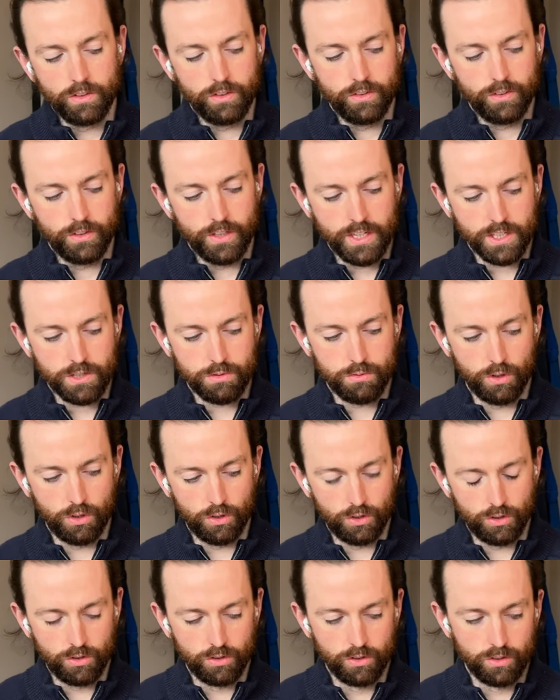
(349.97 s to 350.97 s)
next
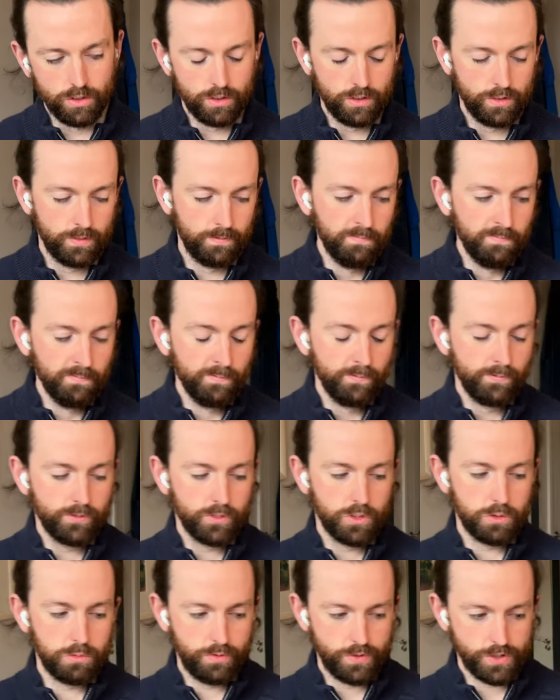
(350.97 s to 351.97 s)
role,
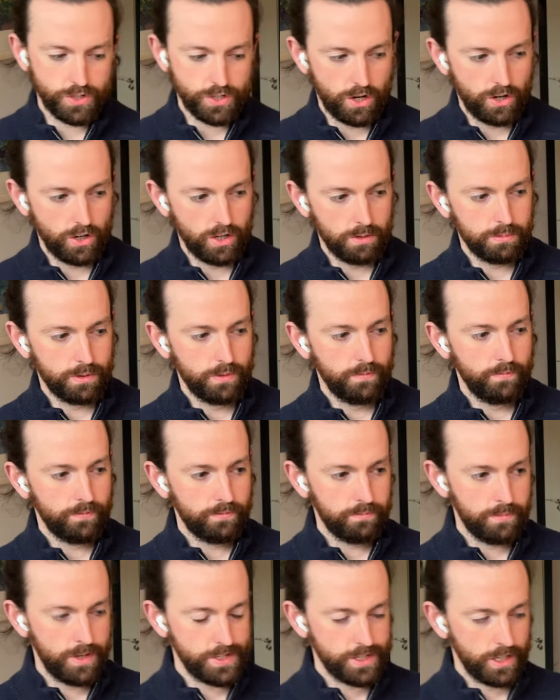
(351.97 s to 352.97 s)
it's with a startup
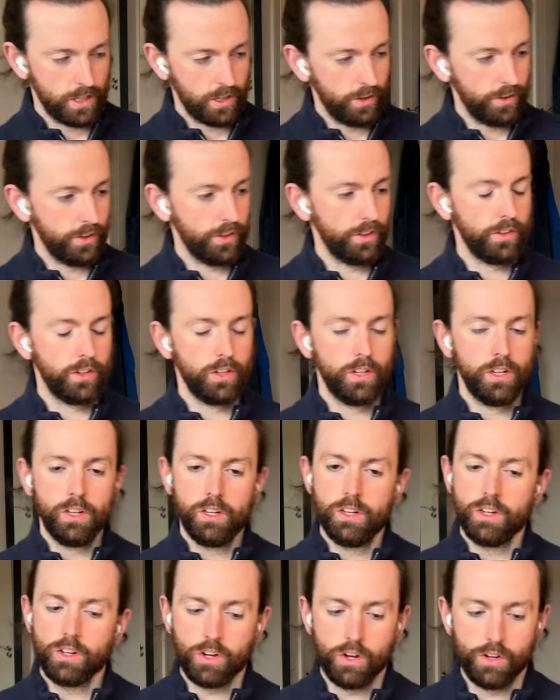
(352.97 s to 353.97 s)
based in London,
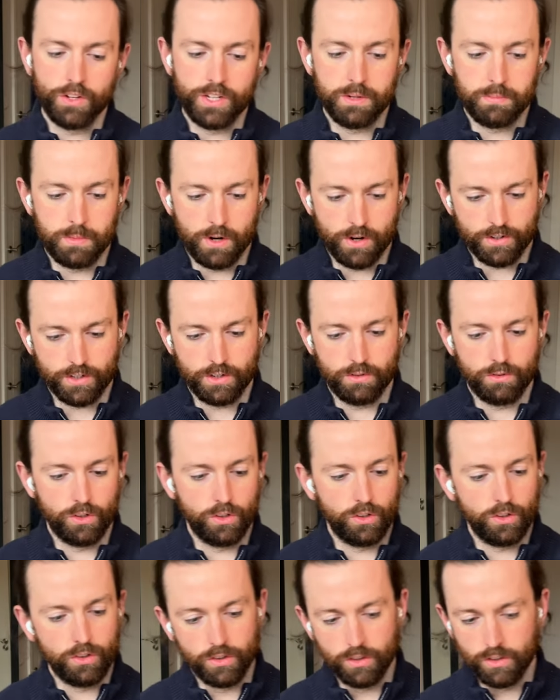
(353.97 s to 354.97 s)
content marketing
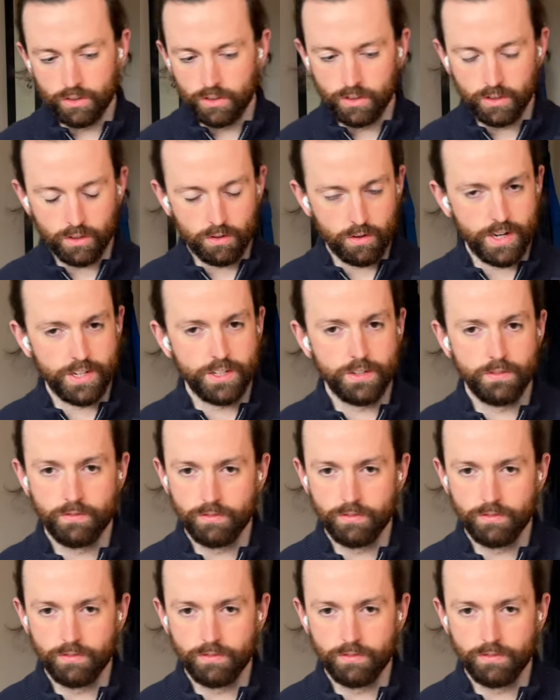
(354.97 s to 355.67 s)
role, great.